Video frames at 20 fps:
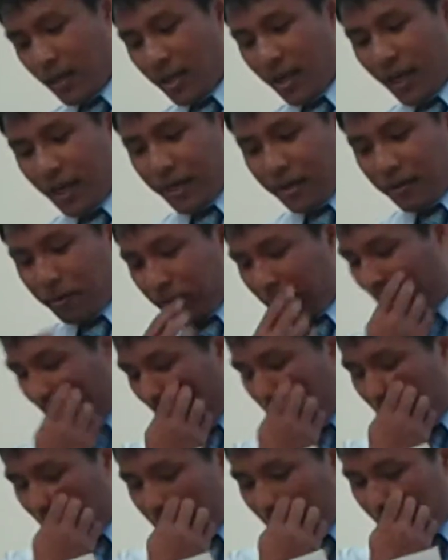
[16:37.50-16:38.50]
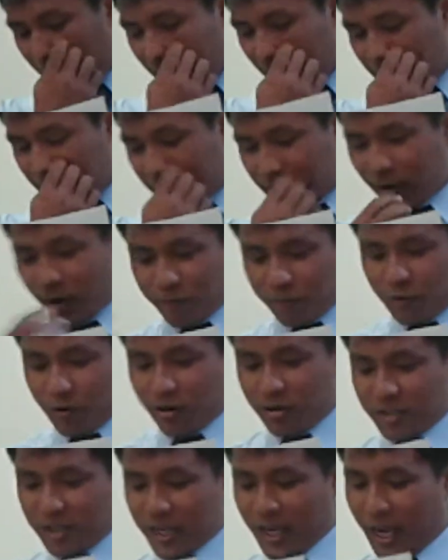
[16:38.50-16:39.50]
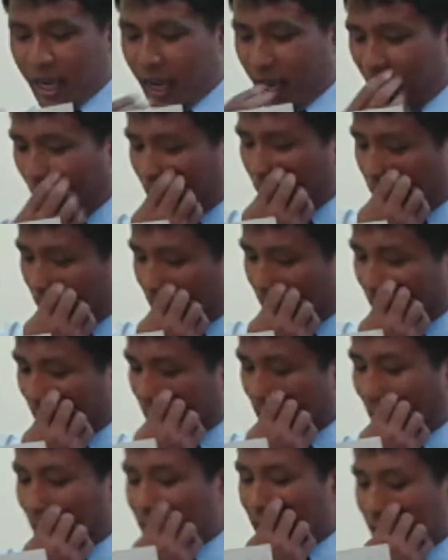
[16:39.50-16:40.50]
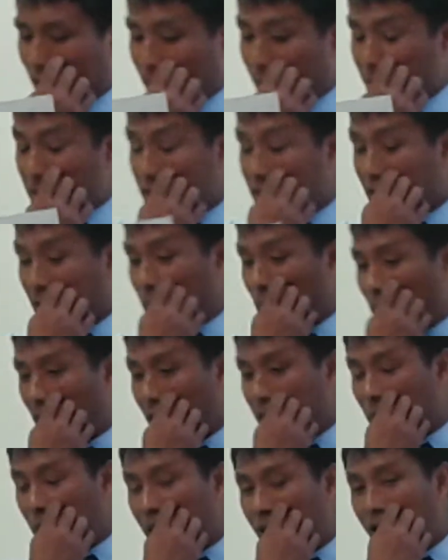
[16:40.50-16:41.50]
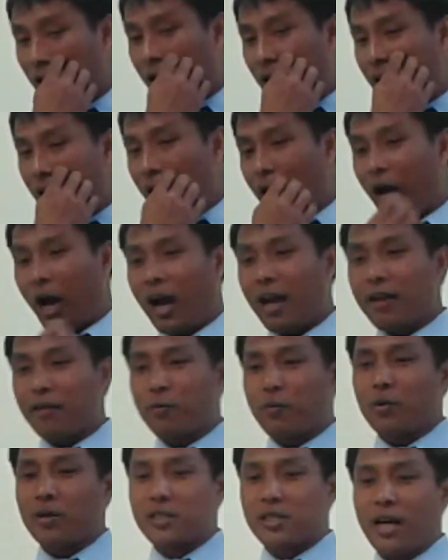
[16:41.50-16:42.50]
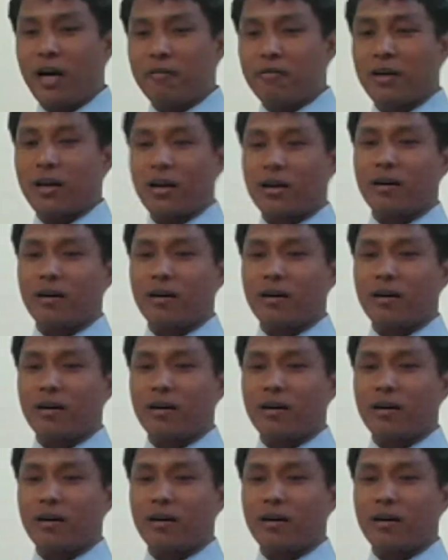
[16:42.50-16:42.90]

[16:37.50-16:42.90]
well. And about this, of course, airplane, the missing one, I was having a